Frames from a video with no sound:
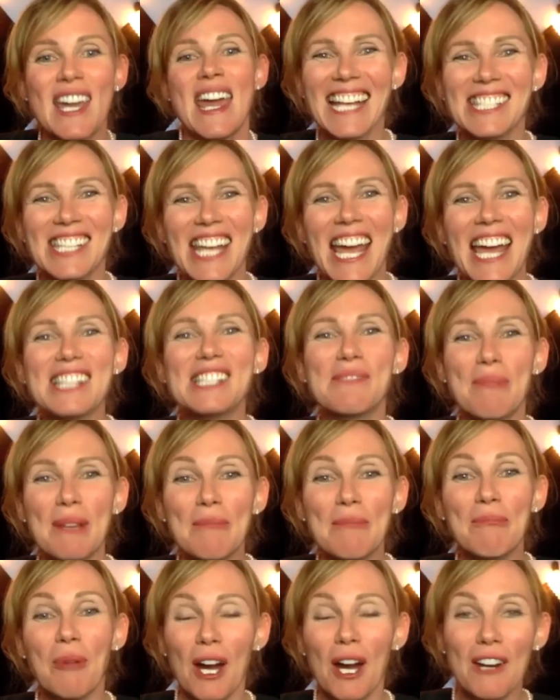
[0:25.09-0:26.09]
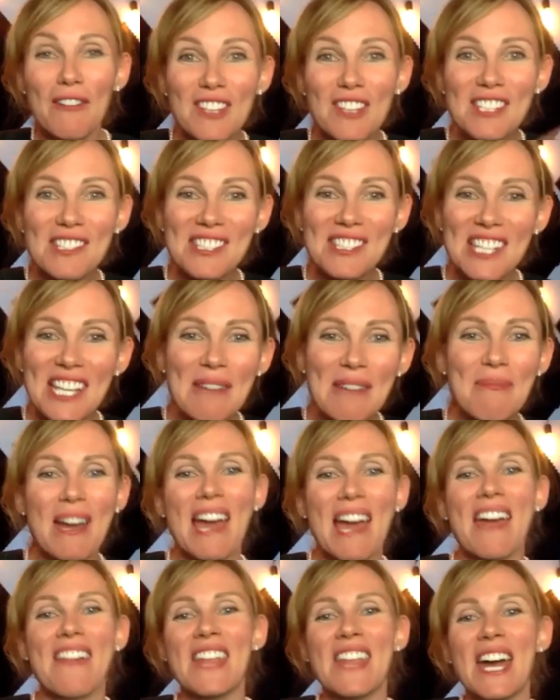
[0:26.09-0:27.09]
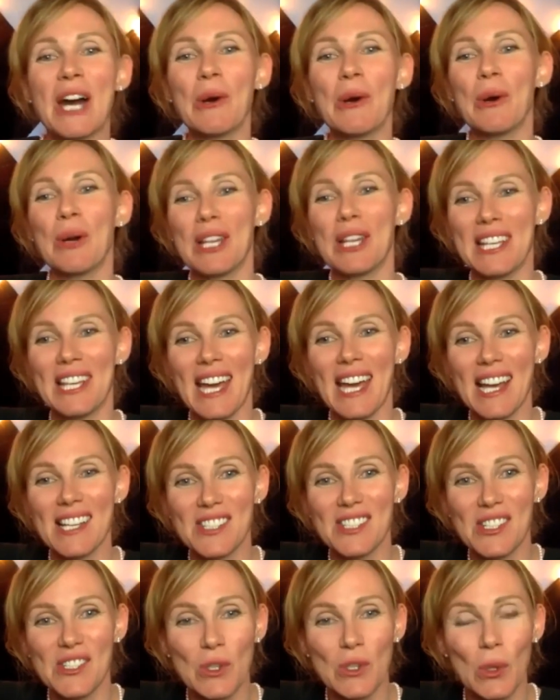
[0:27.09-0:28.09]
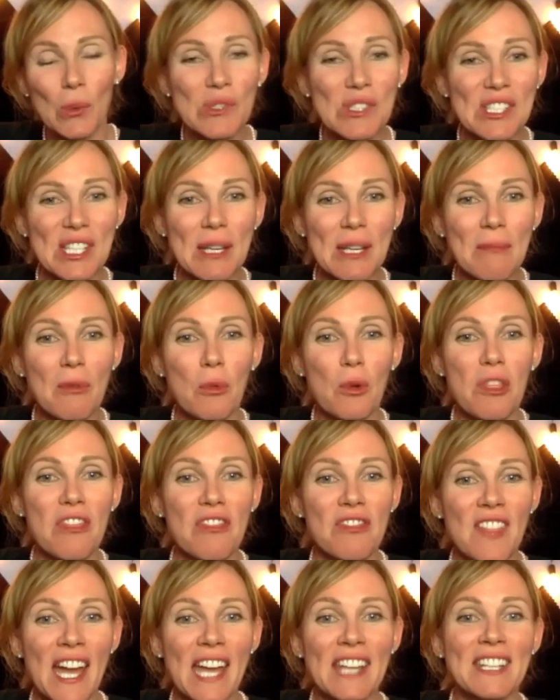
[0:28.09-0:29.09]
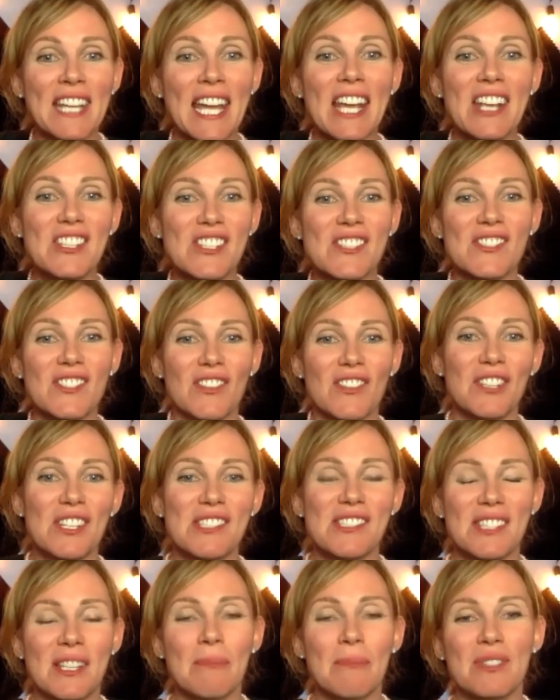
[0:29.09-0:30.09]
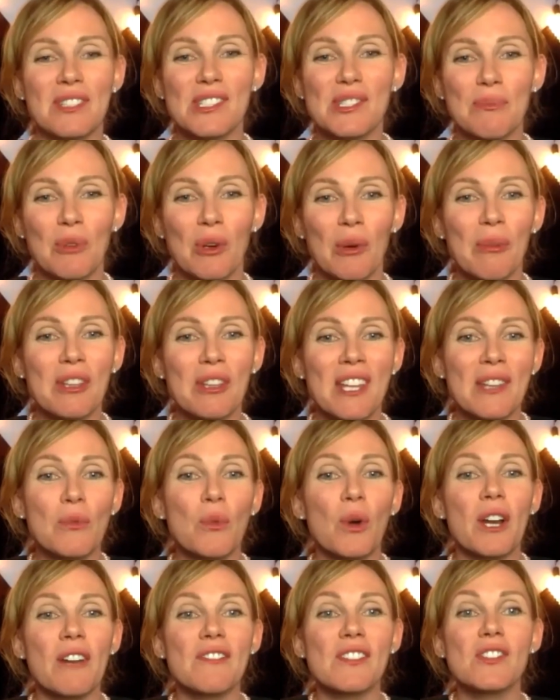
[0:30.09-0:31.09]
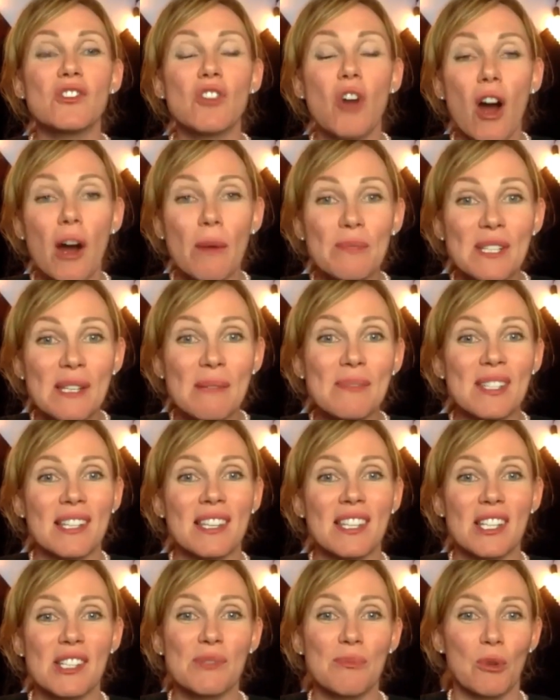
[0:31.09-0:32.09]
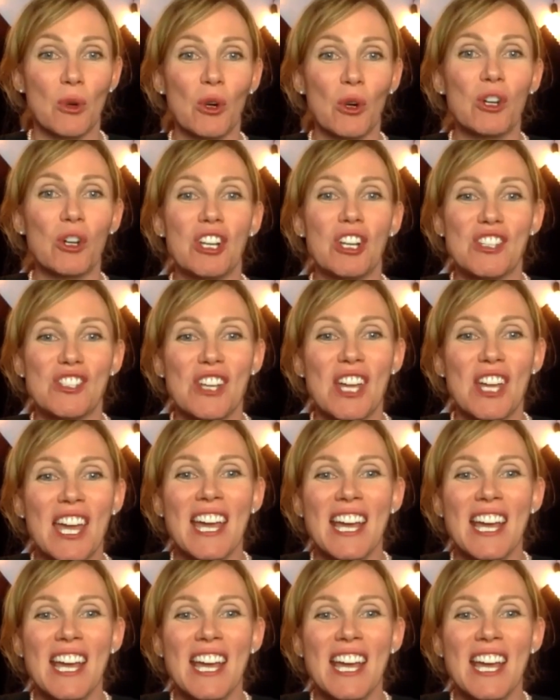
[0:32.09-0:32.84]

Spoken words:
Shyine's been part of the team and now he has his own team with 9 agents on his team at this moment and one of the top teams in his brokerage.